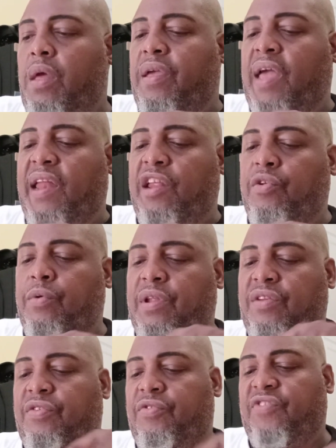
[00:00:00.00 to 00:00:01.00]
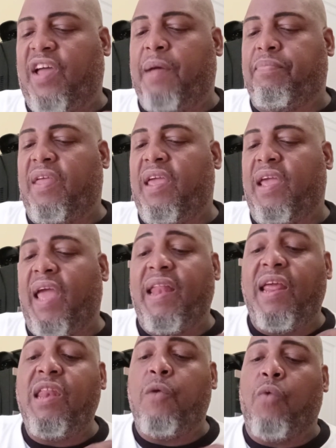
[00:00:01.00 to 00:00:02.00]
kind of doing a 2-job thing.
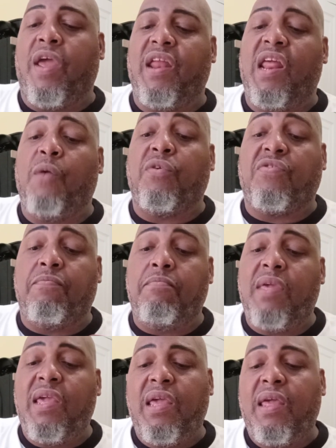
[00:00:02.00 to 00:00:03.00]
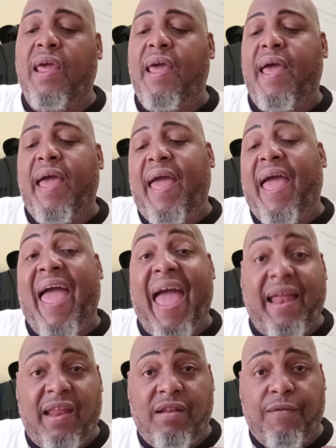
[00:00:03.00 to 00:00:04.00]
At any rate, it was me,
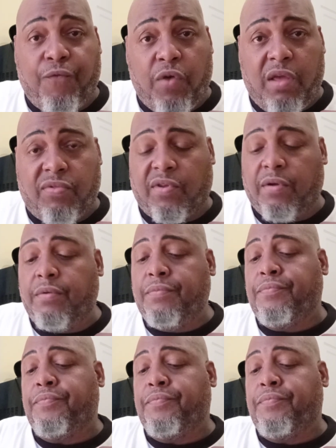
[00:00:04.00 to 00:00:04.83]
hat in the freezer.